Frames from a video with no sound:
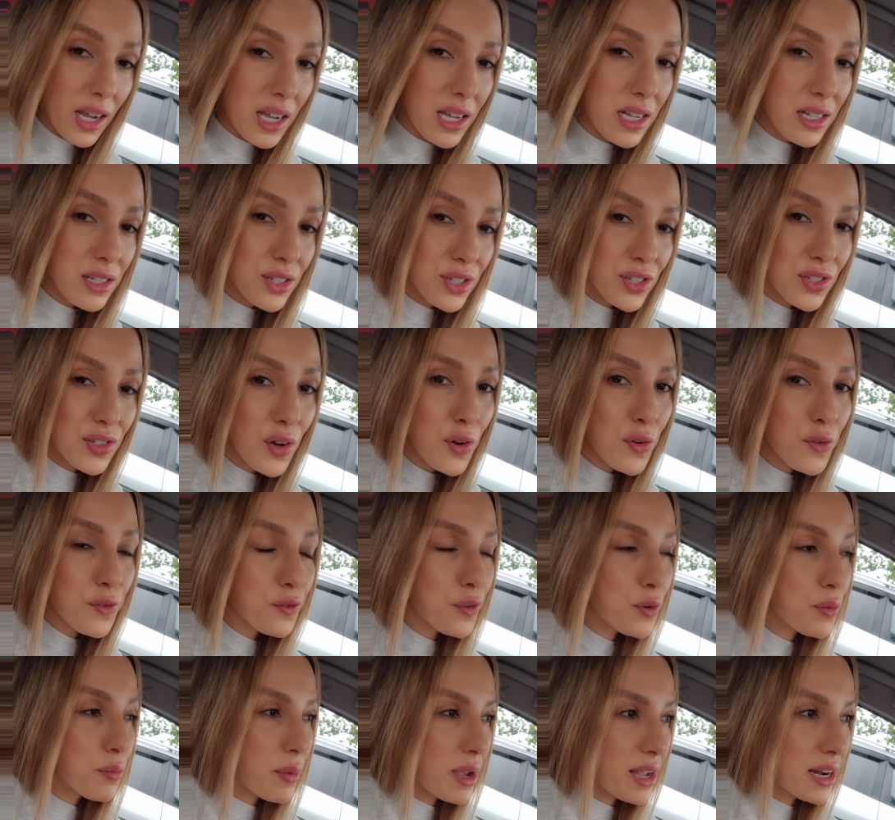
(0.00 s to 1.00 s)
And so
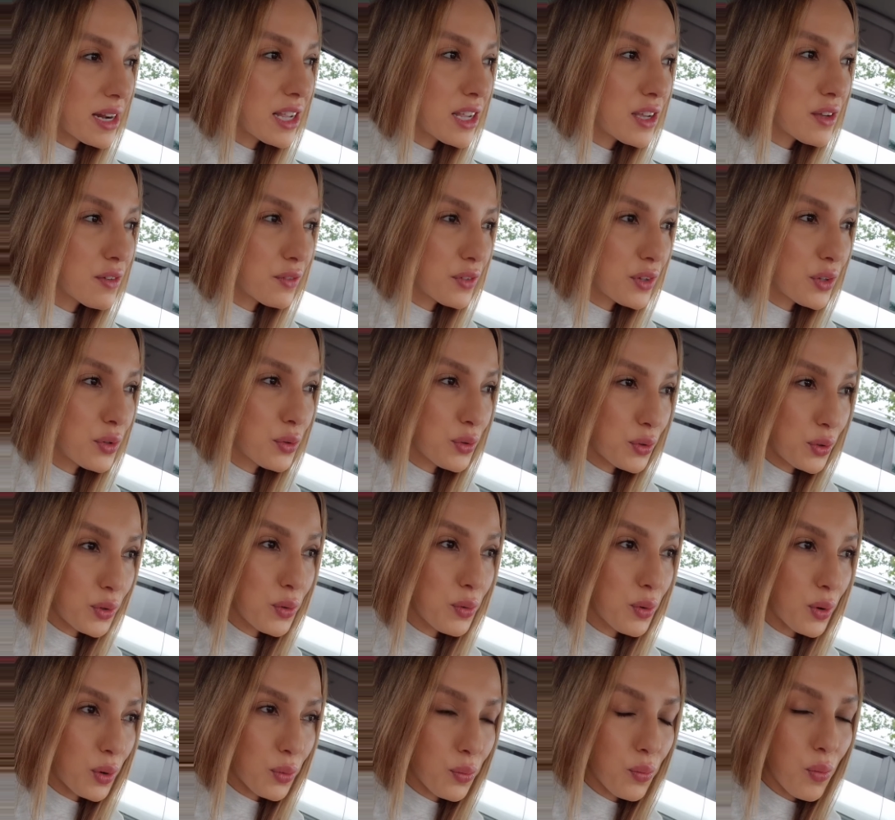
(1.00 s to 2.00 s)
for many of you
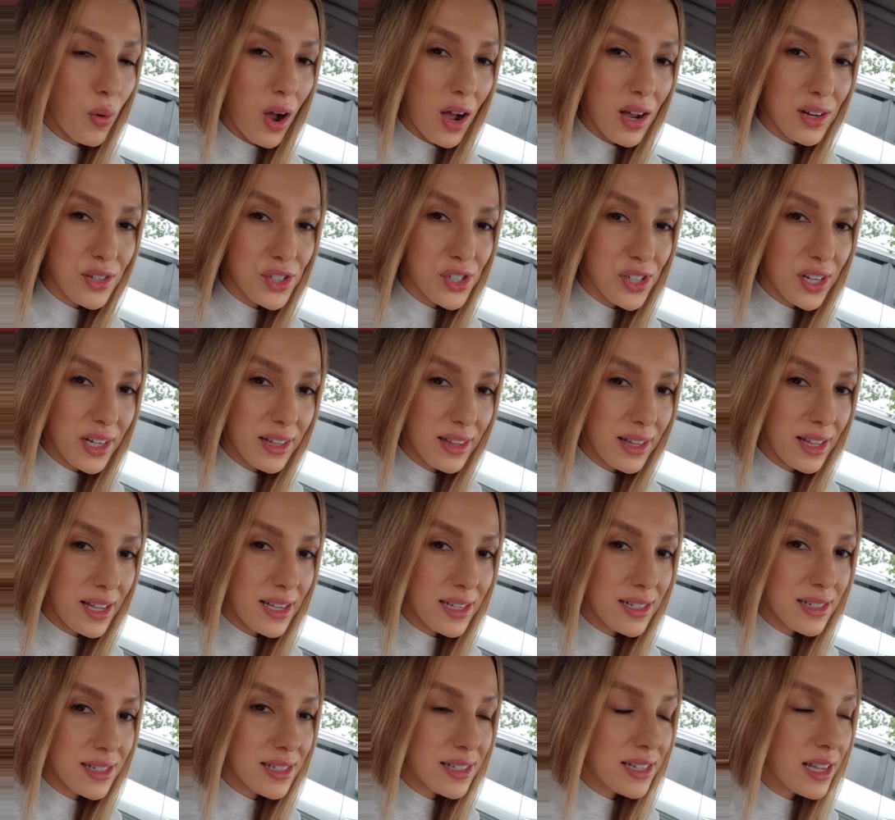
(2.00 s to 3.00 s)
who are watching
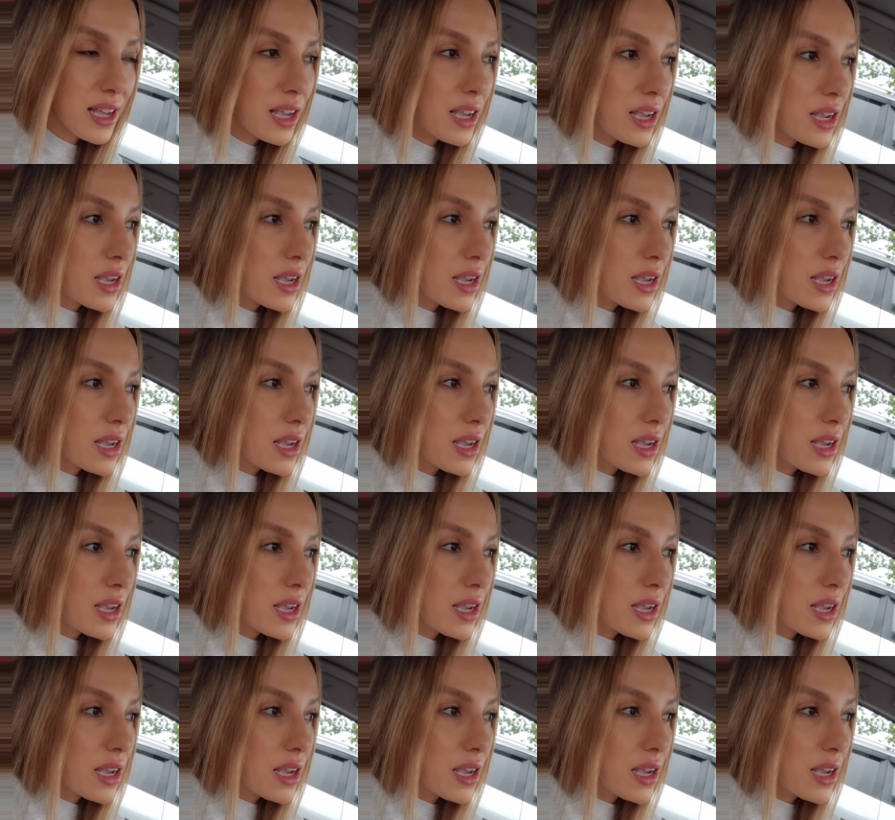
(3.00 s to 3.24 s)
this,